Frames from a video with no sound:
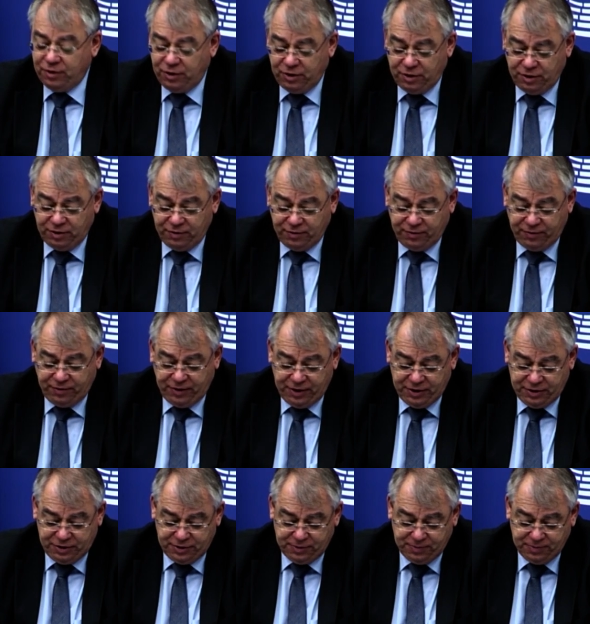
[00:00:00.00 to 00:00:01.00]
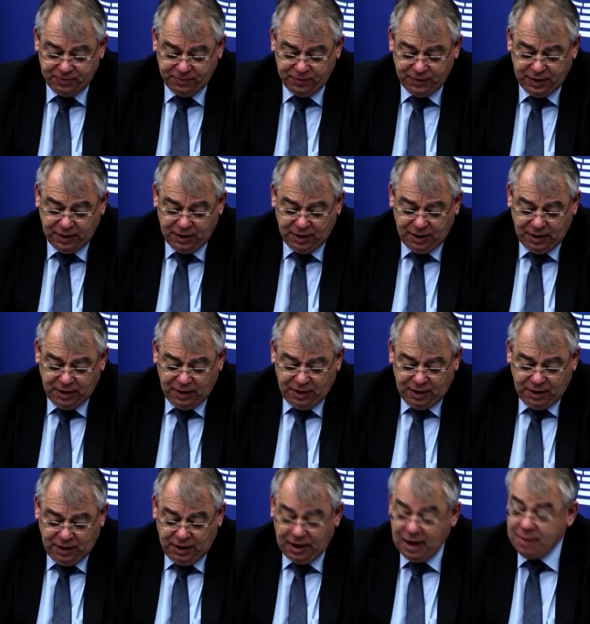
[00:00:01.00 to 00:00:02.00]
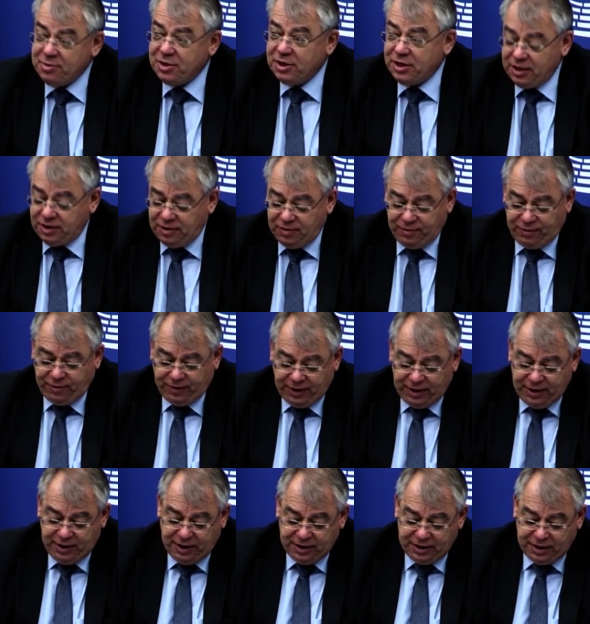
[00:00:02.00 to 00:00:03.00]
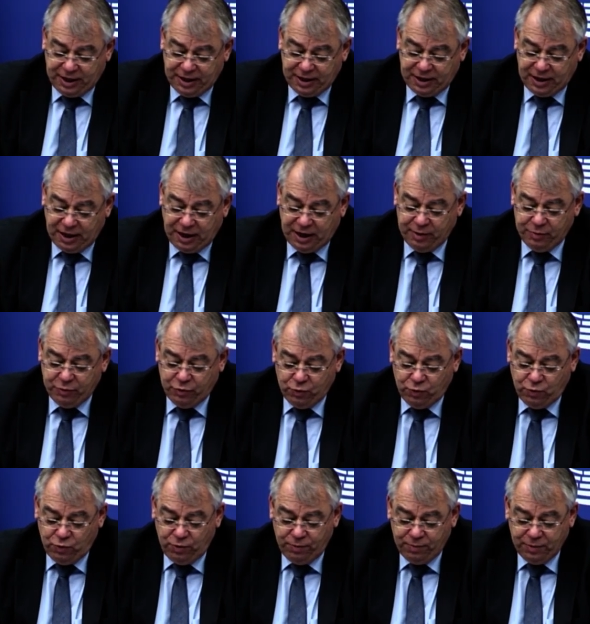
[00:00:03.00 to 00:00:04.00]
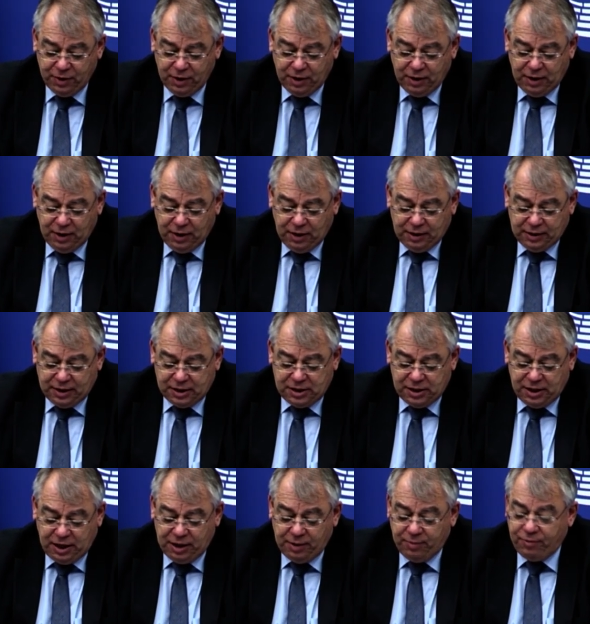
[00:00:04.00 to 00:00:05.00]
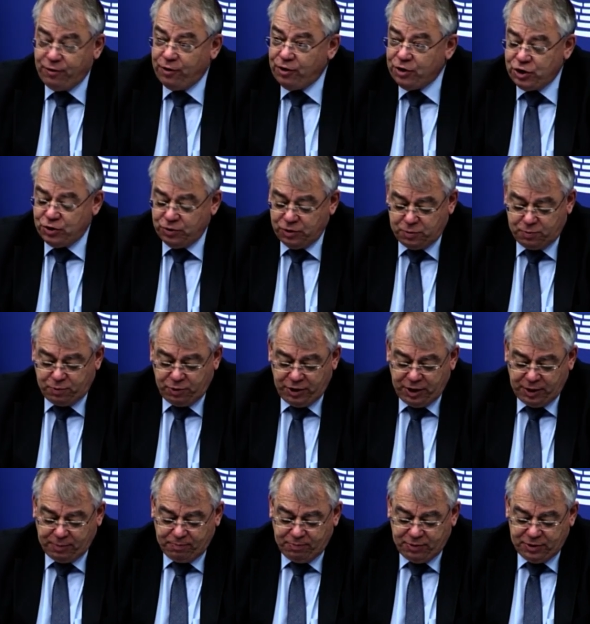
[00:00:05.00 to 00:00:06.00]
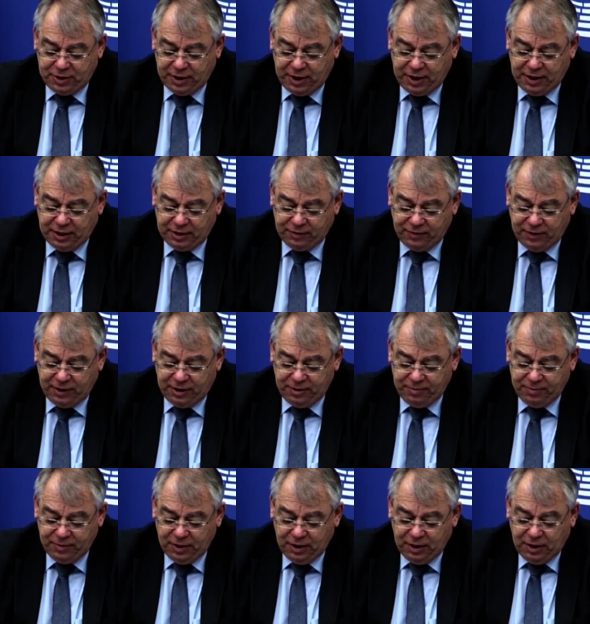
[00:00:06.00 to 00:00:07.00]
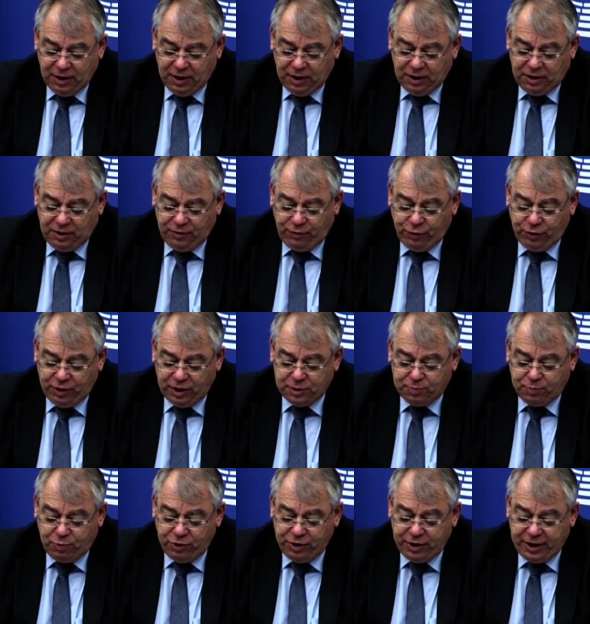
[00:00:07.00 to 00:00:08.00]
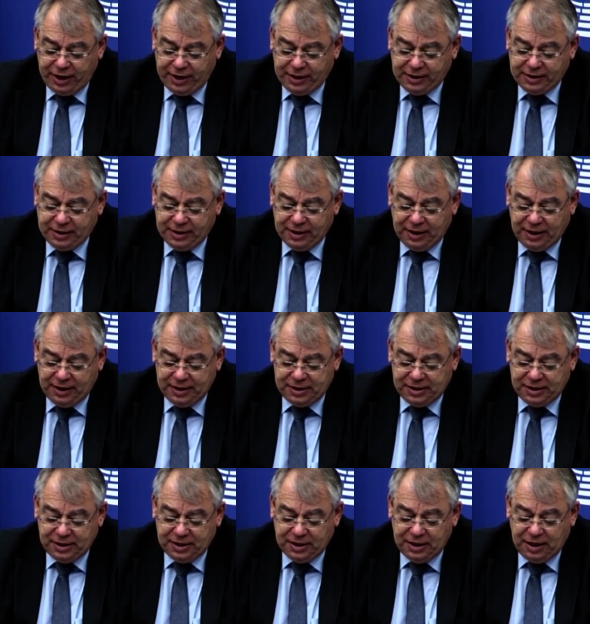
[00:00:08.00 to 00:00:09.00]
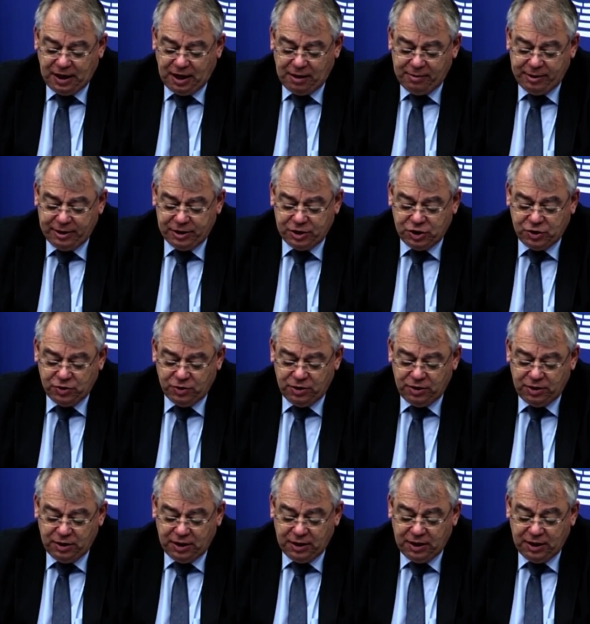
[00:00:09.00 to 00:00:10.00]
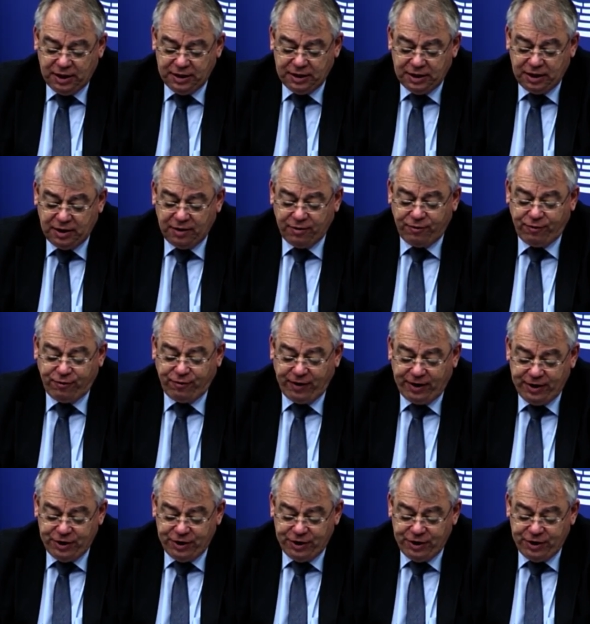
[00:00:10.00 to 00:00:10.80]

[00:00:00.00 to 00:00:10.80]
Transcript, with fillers: We regarded all costs that weren't directly related to the project as ineligible for support. In a third case, an S M E involved in a research project had